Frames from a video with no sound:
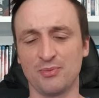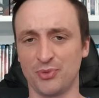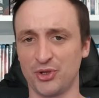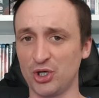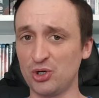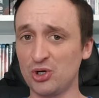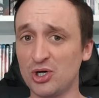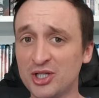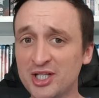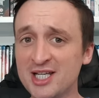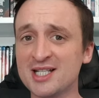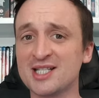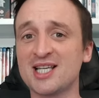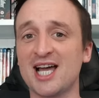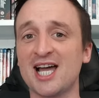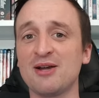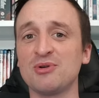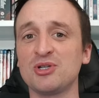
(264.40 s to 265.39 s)
the
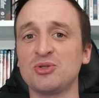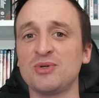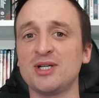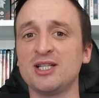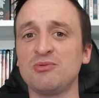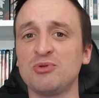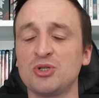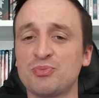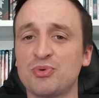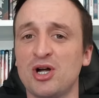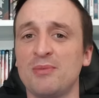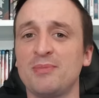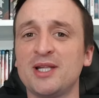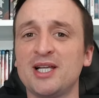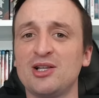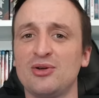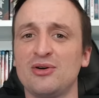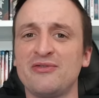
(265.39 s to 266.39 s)
audience I was with was
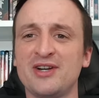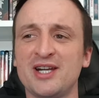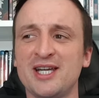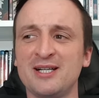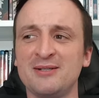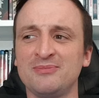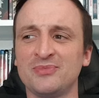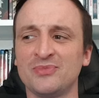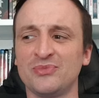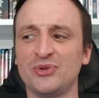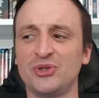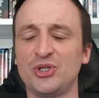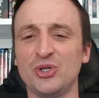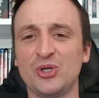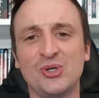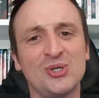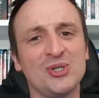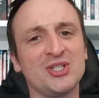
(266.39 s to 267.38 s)
probably loving it.
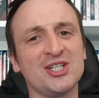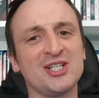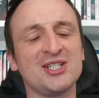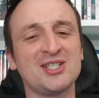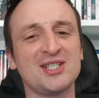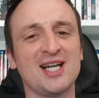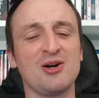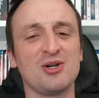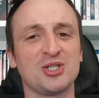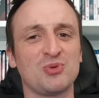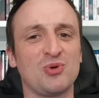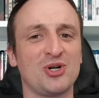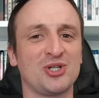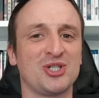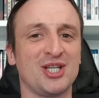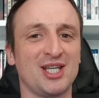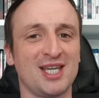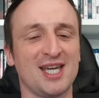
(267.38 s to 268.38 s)
The audience that was
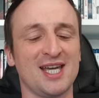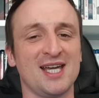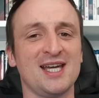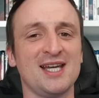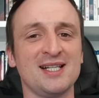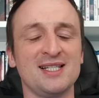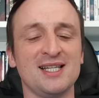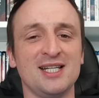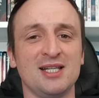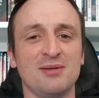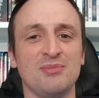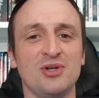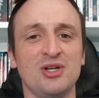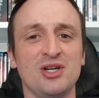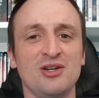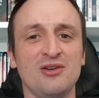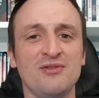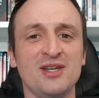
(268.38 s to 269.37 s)
watching Kurt in the
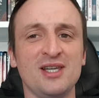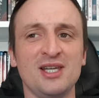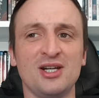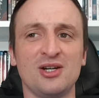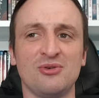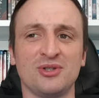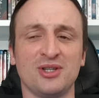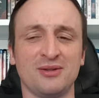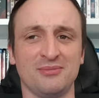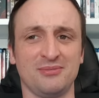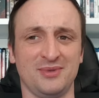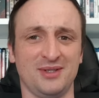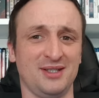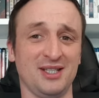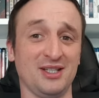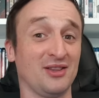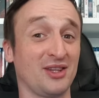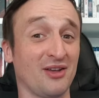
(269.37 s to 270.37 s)
movie, you know,
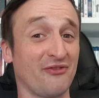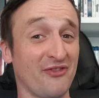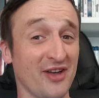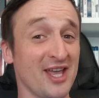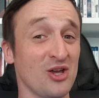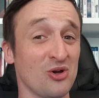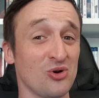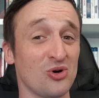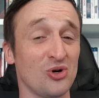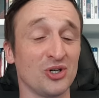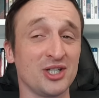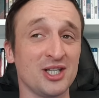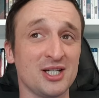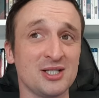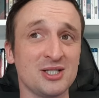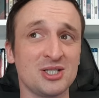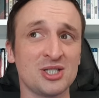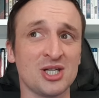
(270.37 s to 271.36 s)
the, the fake
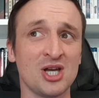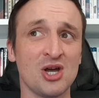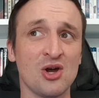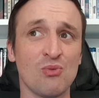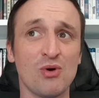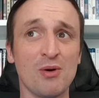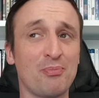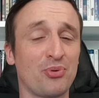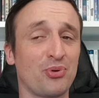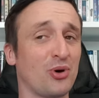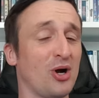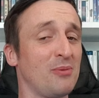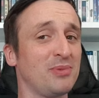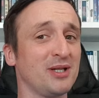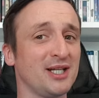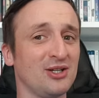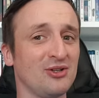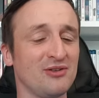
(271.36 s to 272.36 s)
audience, were
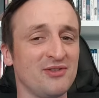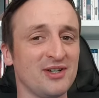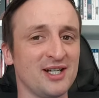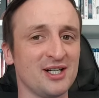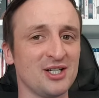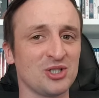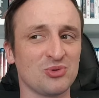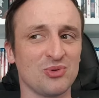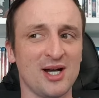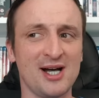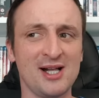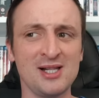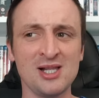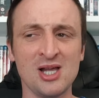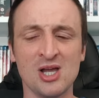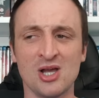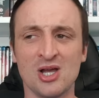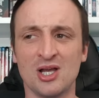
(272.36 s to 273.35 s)
probably loving it as
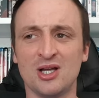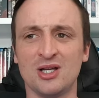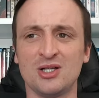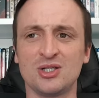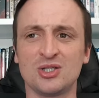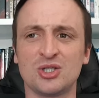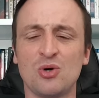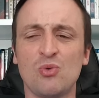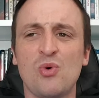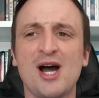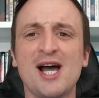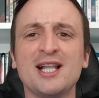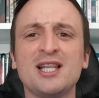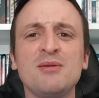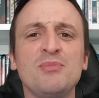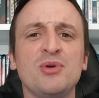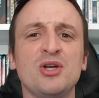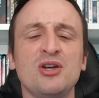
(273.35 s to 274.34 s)
well. So why
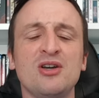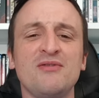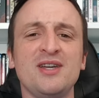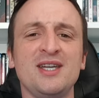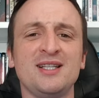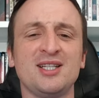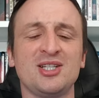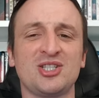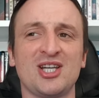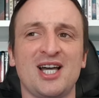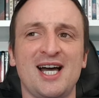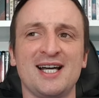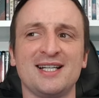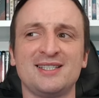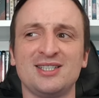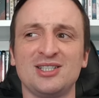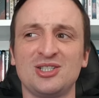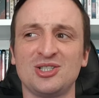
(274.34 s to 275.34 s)
the movie
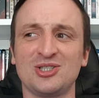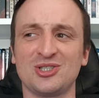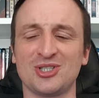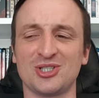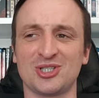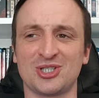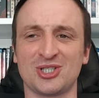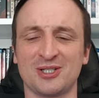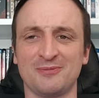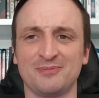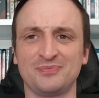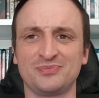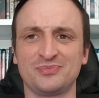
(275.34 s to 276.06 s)
decided to just